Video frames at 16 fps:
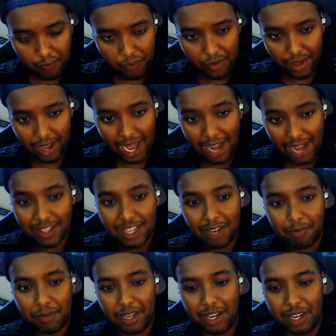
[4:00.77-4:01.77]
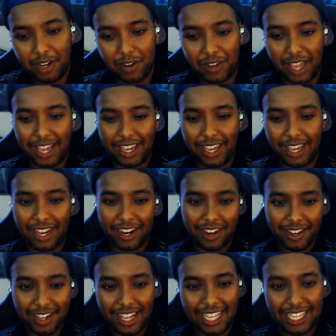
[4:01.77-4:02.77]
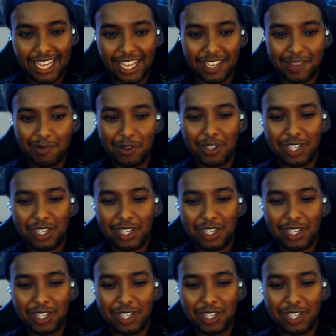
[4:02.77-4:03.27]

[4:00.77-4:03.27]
How did Pino get here? That's the most